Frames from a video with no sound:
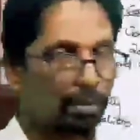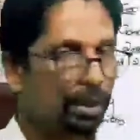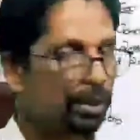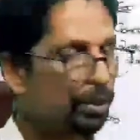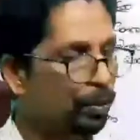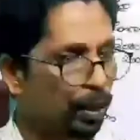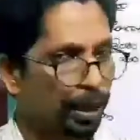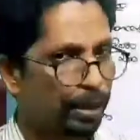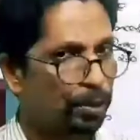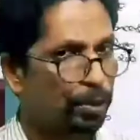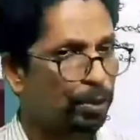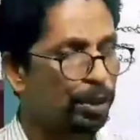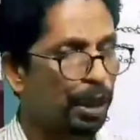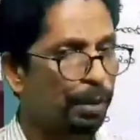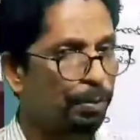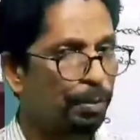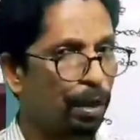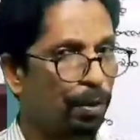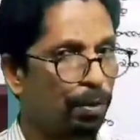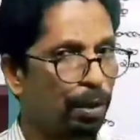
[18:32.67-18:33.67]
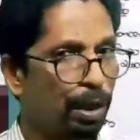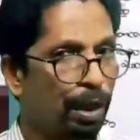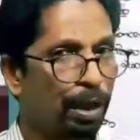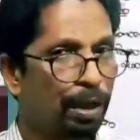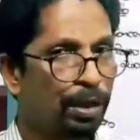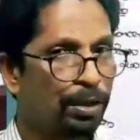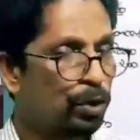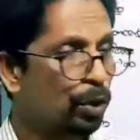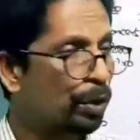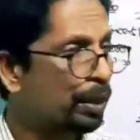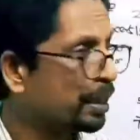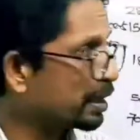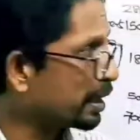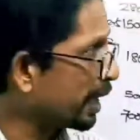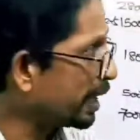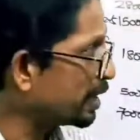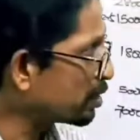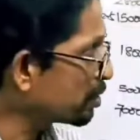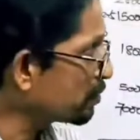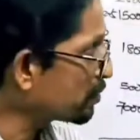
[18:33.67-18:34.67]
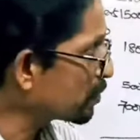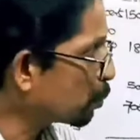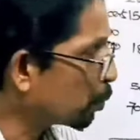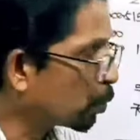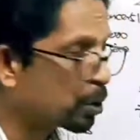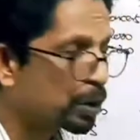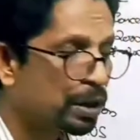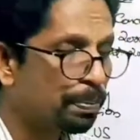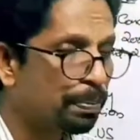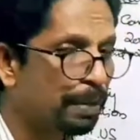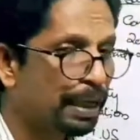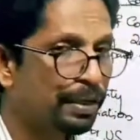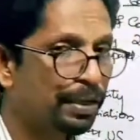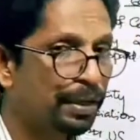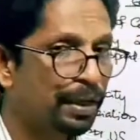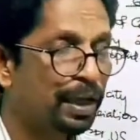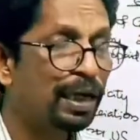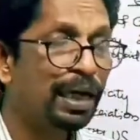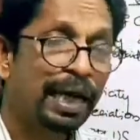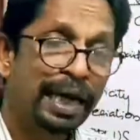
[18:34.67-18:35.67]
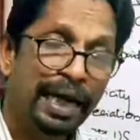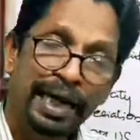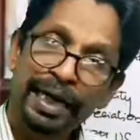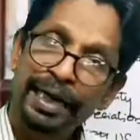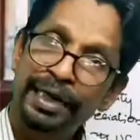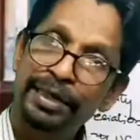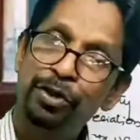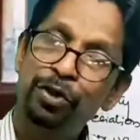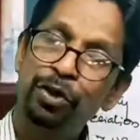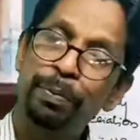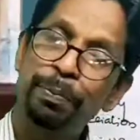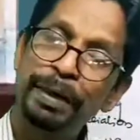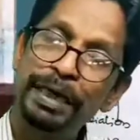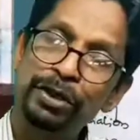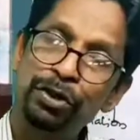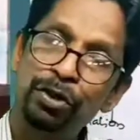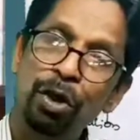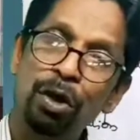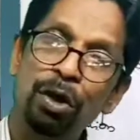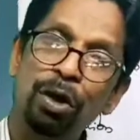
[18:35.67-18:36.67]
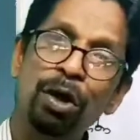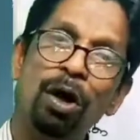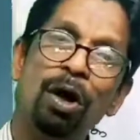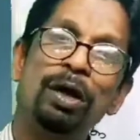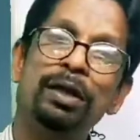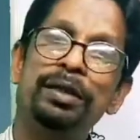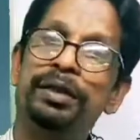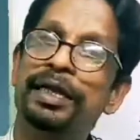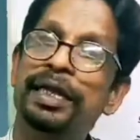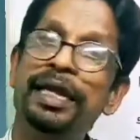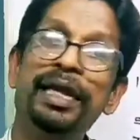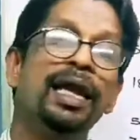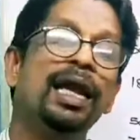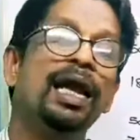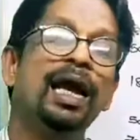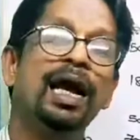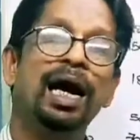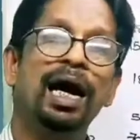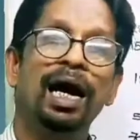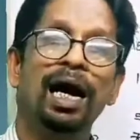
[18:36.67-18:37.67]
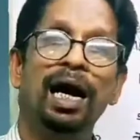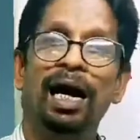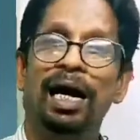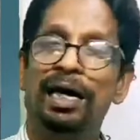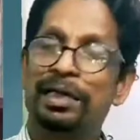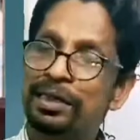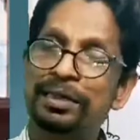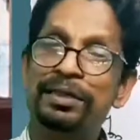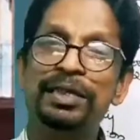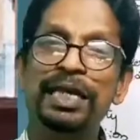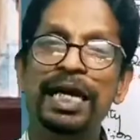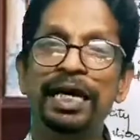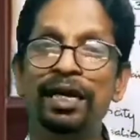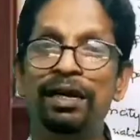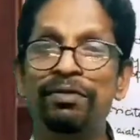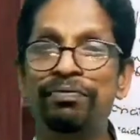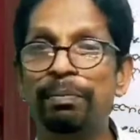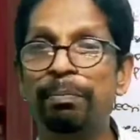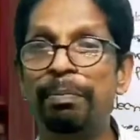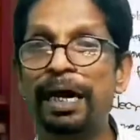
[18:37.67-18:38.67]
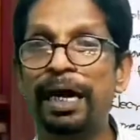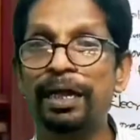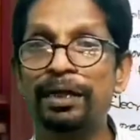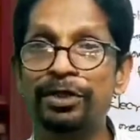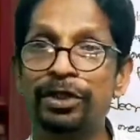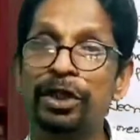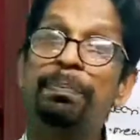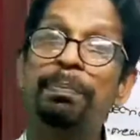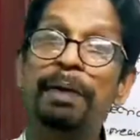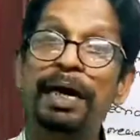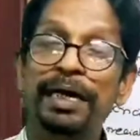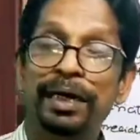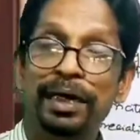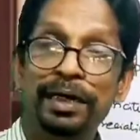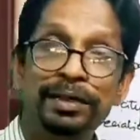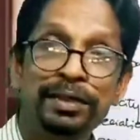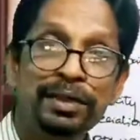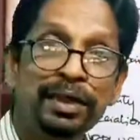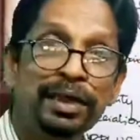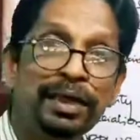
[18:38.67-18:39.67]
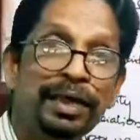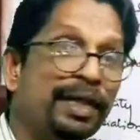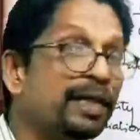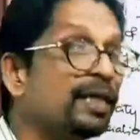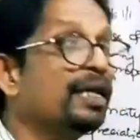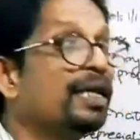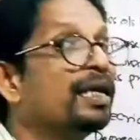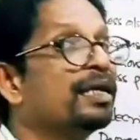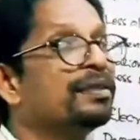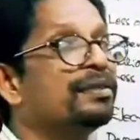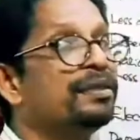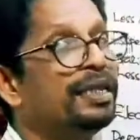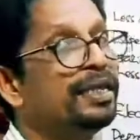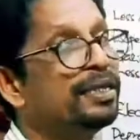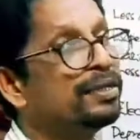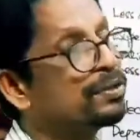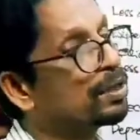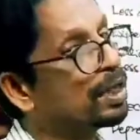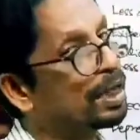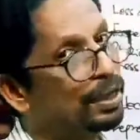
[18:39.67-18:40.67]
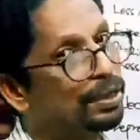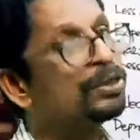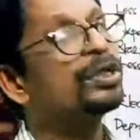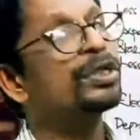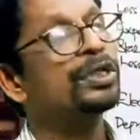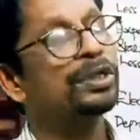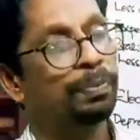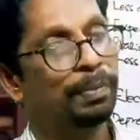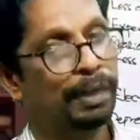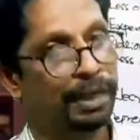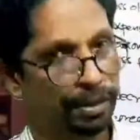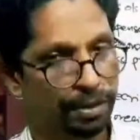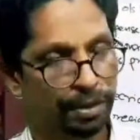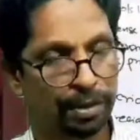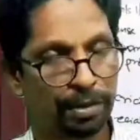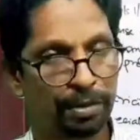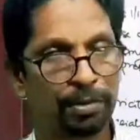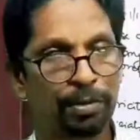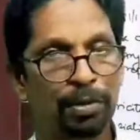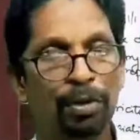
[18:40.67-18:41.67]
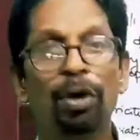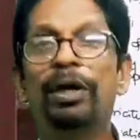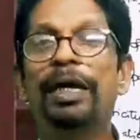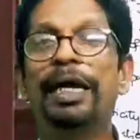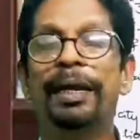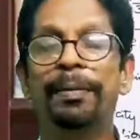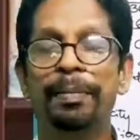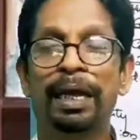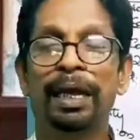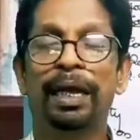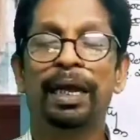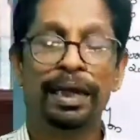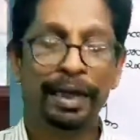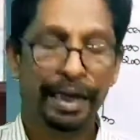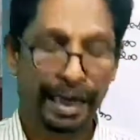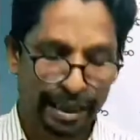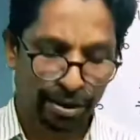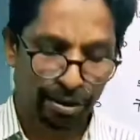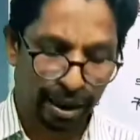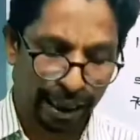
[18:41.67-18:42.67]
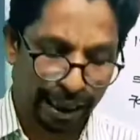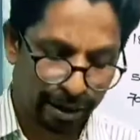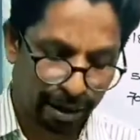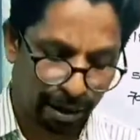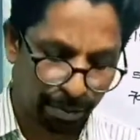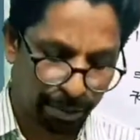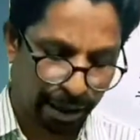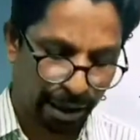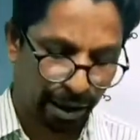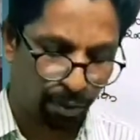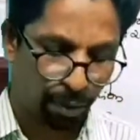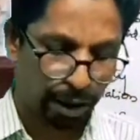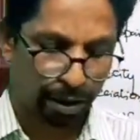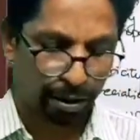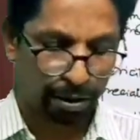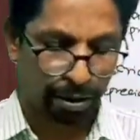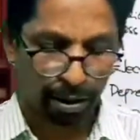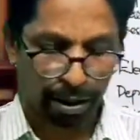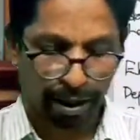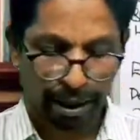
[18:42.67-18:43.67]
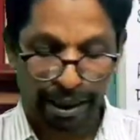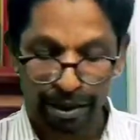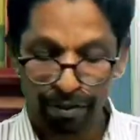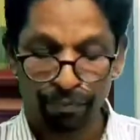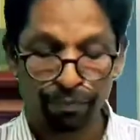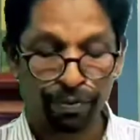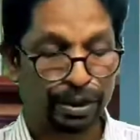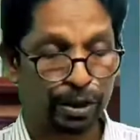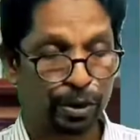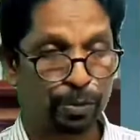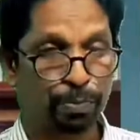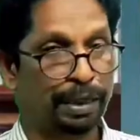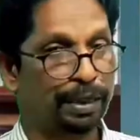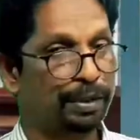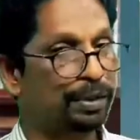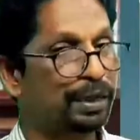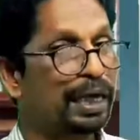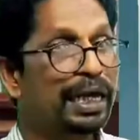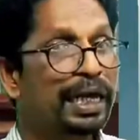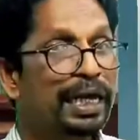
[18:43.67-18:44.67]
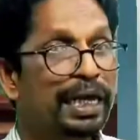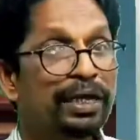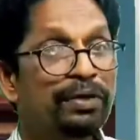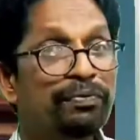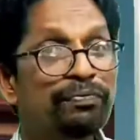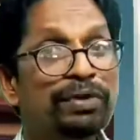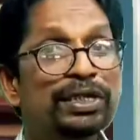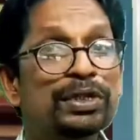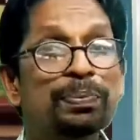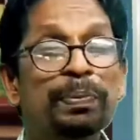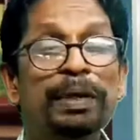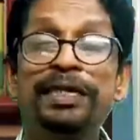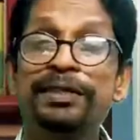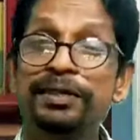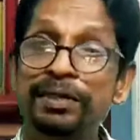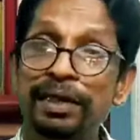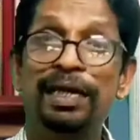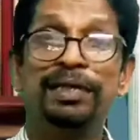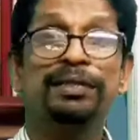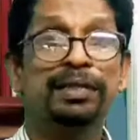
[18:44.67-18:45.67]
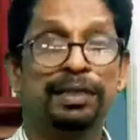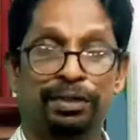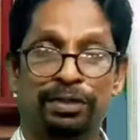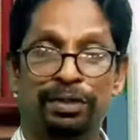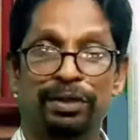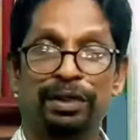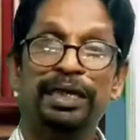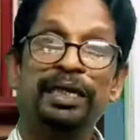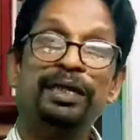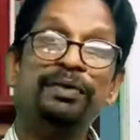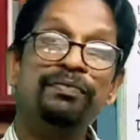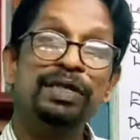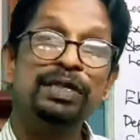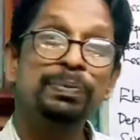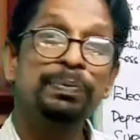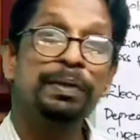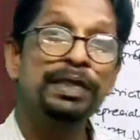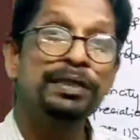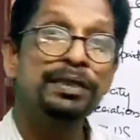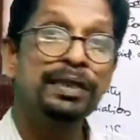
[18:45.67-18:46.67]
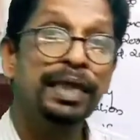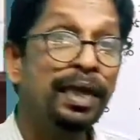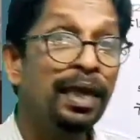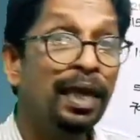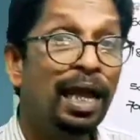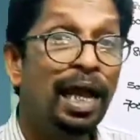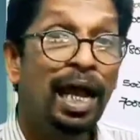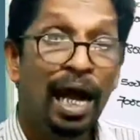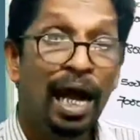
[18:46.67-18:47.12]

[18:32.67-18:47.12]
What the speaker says: You understand saying now? So in case of sports material, it should be shown on the asset side of the balance sheet by considering these adjustments. Okay, next item given, the investment. Investment is an asset. Investment is an